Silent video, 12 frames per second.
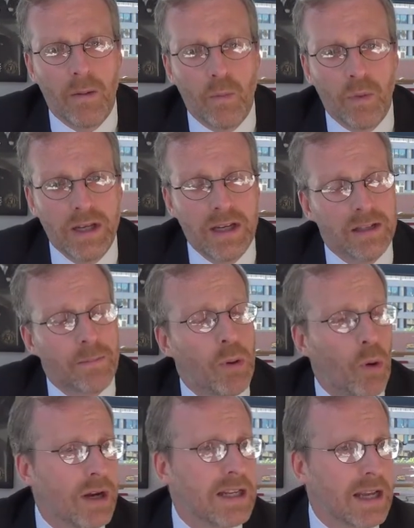We need to
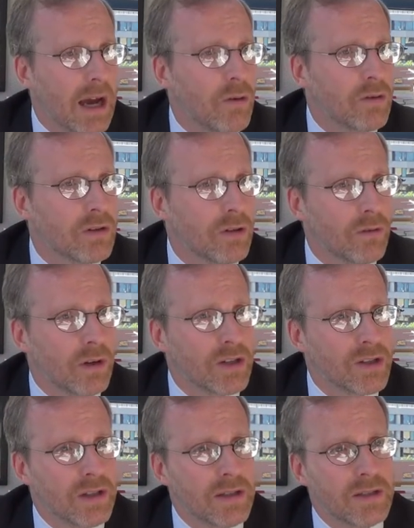point out to
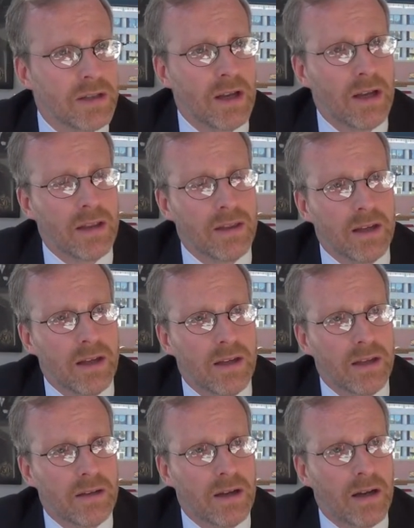Russians
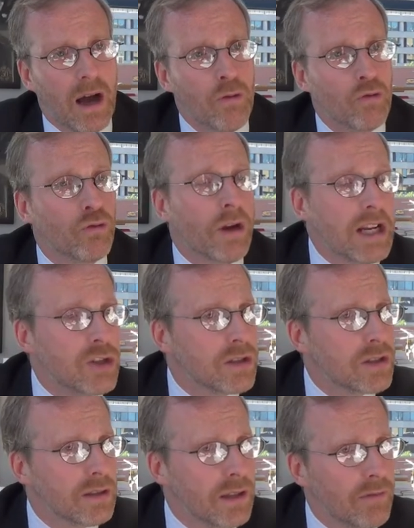the
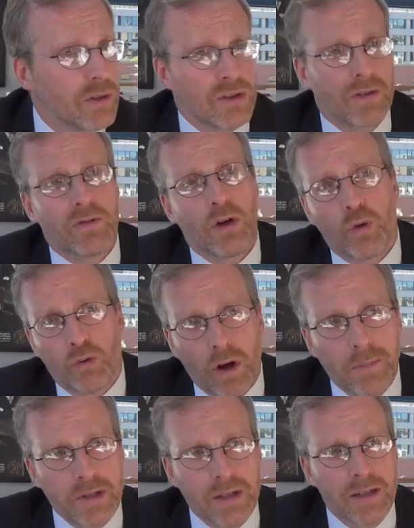outrageous levels of
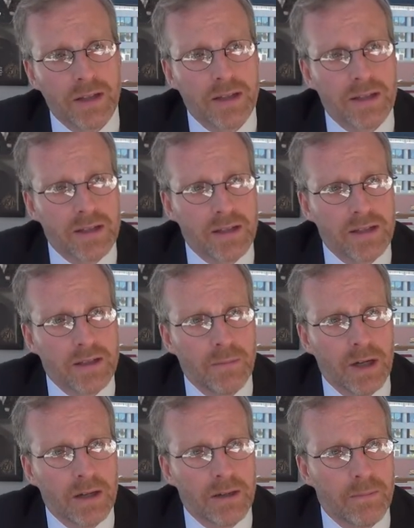corruption that exist
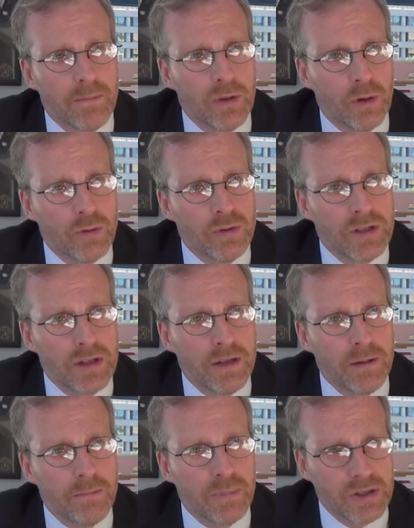among those
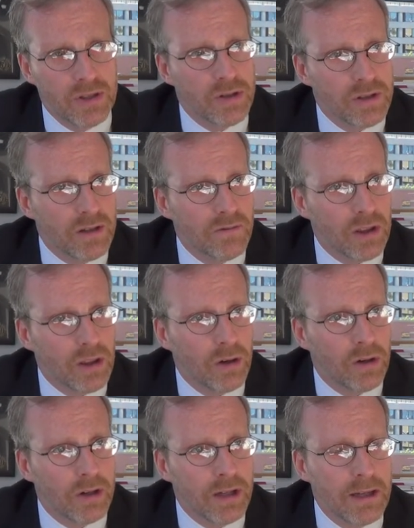in positions of
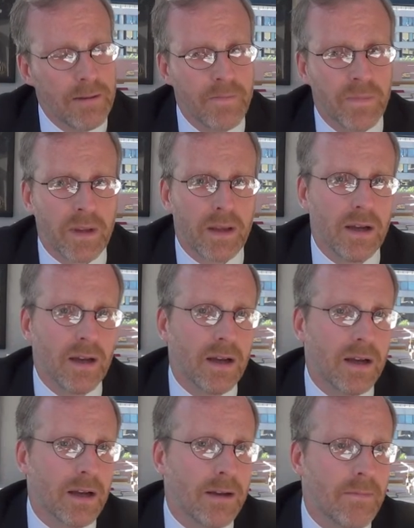authority.
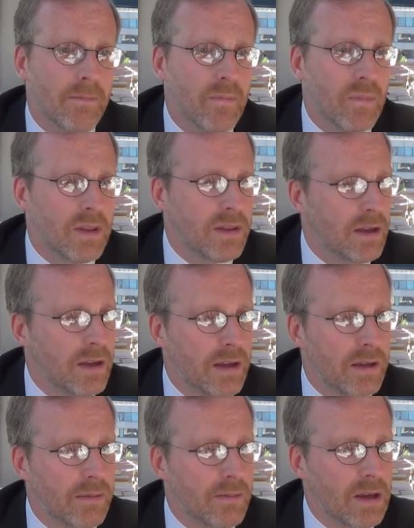
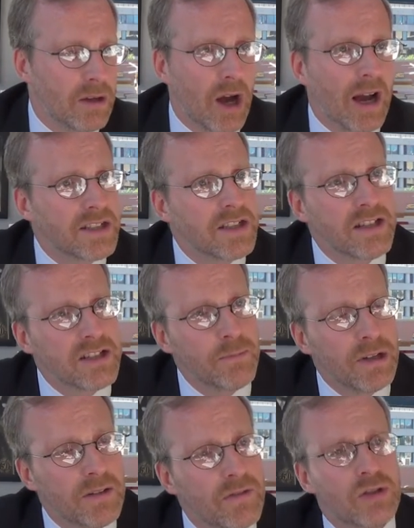The cost
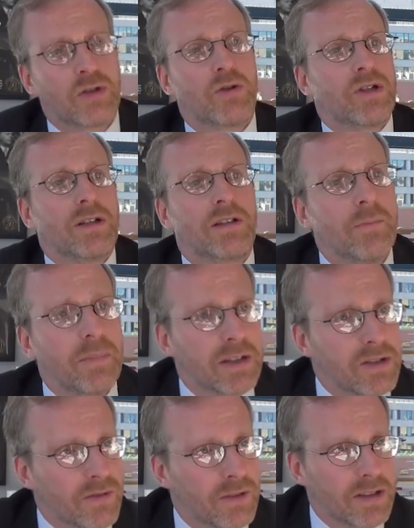estimate of the Sochi
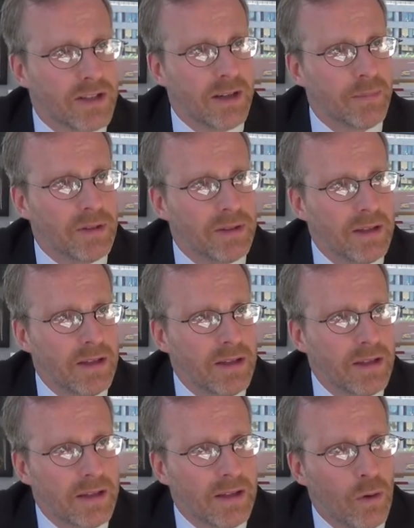Olympics, for example,
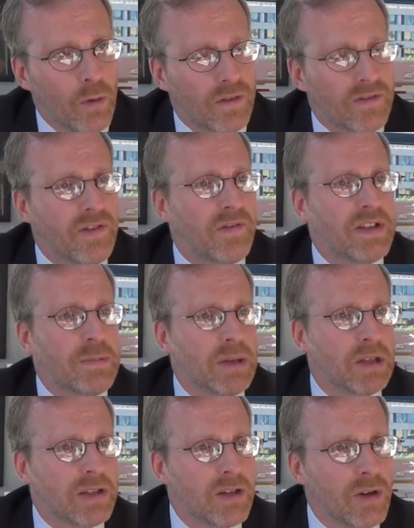over $50
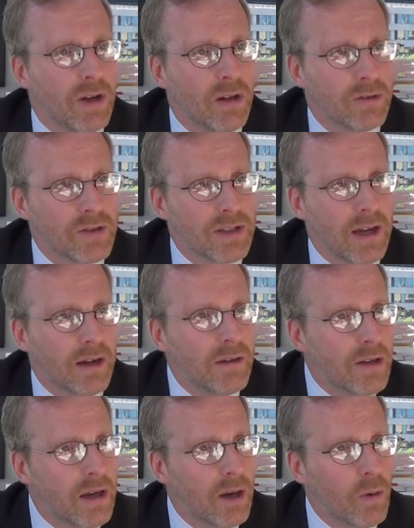billion now.
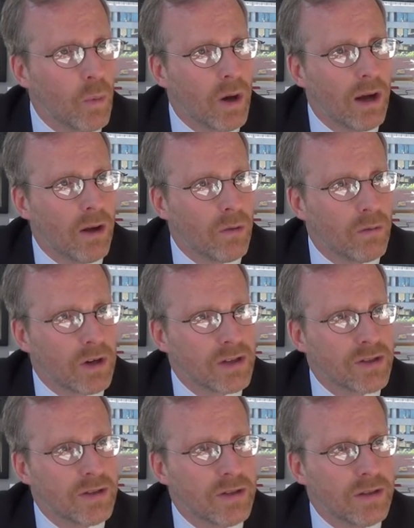While
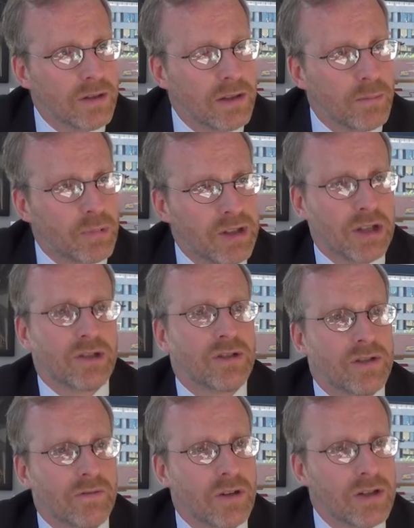the
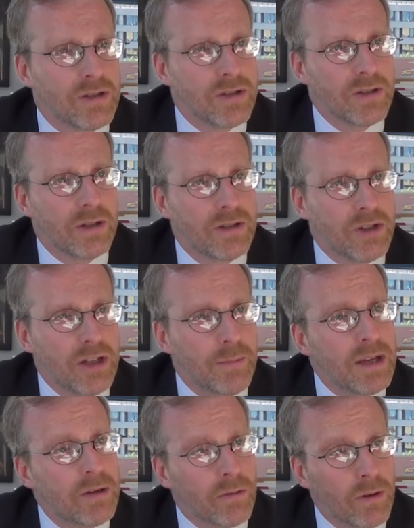predictions of Russia's
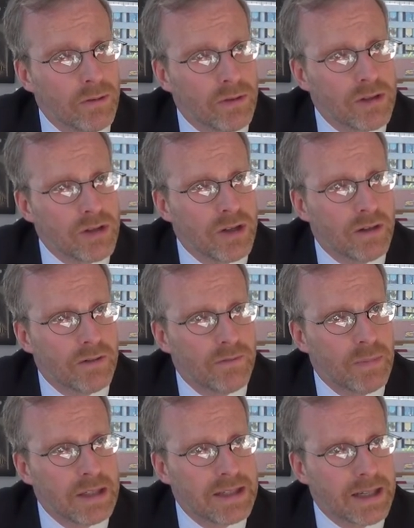GDP growth this year
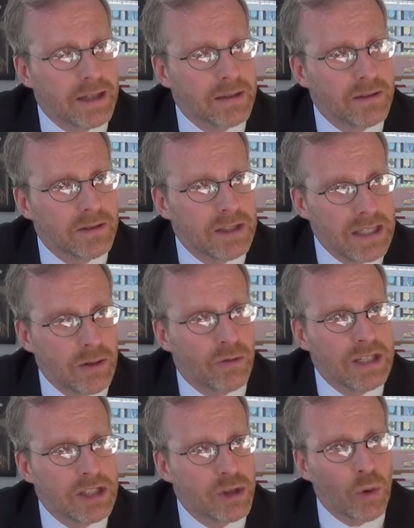have been
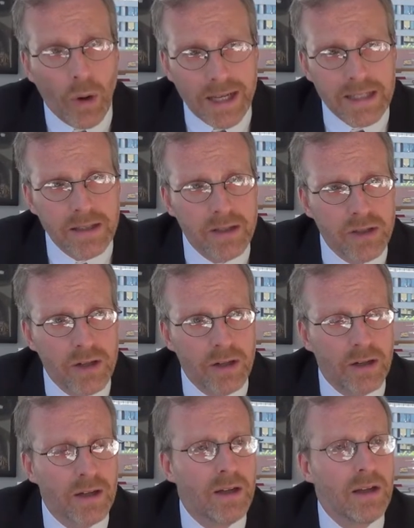decreased twice this
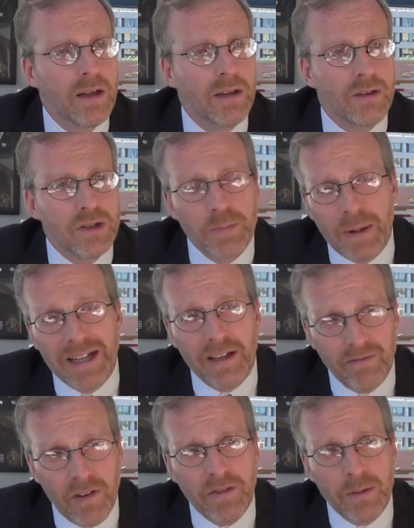year, they're spending
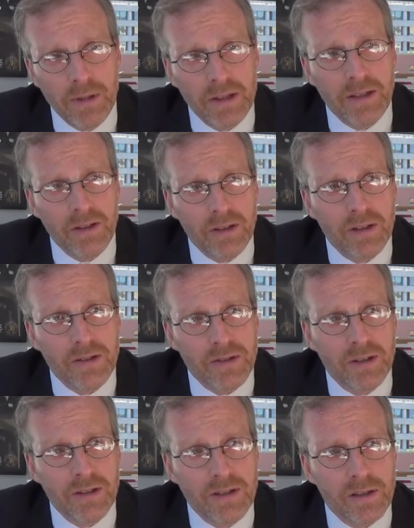$50 billion
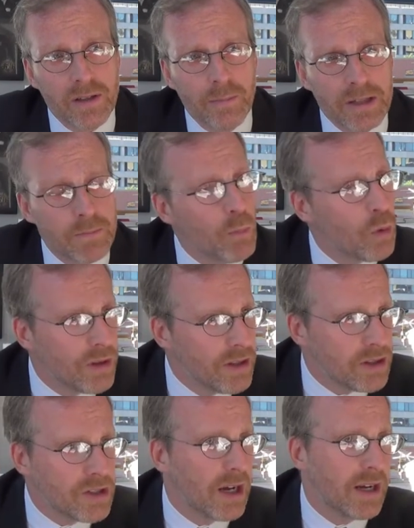on these Olympics, more than
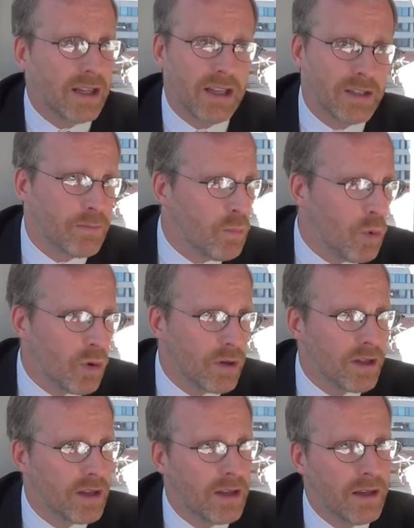the Chinese, more
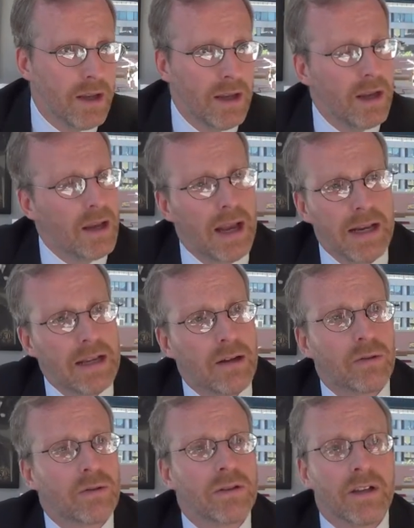than any
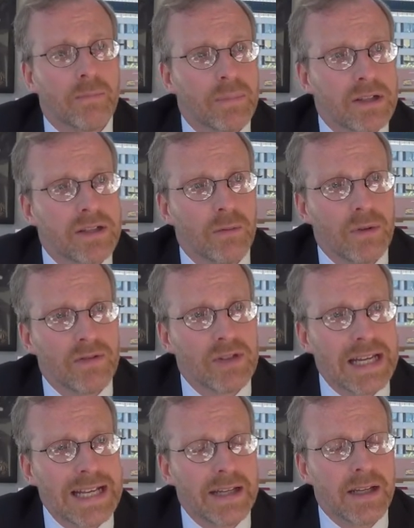other Olympics that we've
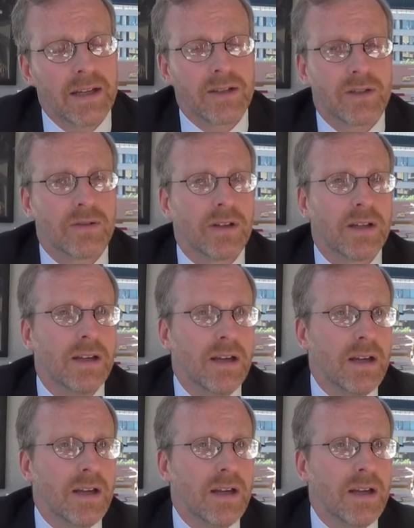seen in history.